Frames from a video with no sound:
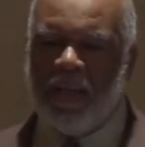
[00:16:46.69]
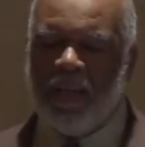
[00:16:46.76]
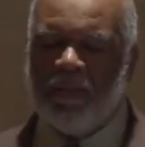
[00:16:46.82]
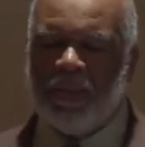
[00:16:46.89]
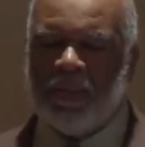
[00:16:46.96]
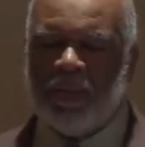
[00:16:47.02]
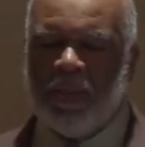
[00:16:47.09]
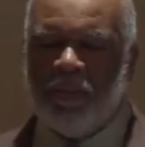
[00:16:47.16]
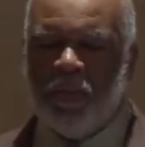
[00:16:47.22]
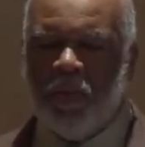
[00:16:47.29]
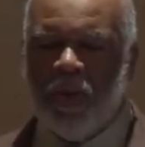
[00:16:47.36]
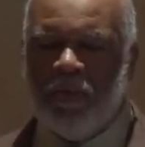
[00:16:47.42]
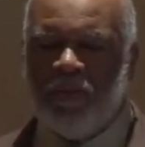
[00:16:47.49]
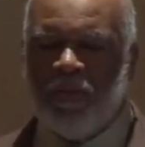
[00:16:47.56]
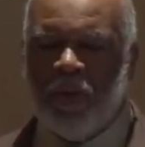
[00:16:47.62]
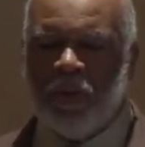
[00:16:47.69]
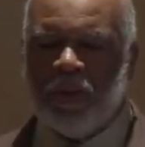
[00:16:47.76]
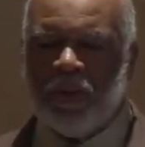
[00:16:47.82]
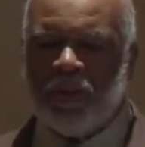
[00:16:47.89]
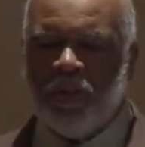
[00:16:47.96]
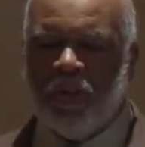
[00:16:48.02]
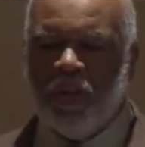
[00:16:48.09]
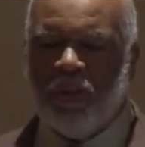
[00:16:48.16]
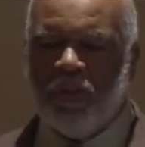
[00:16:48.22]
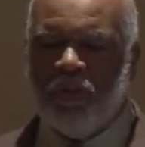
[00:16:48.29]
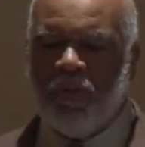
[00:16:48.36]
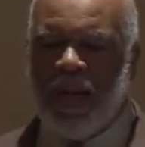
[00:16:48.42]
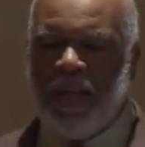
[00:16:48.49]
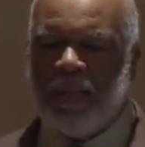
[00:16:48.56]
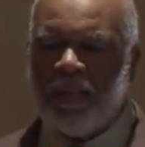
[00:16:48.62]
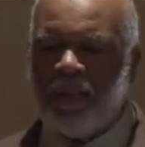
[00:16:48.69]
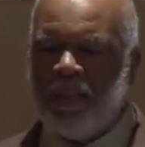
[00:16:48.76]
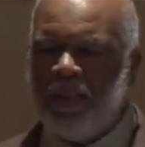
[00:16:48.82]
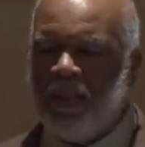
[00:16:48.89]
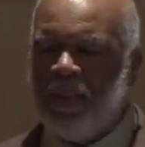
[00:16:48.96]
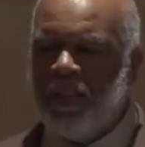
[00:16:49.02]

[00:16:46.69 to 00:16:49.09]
love to see more focus on the right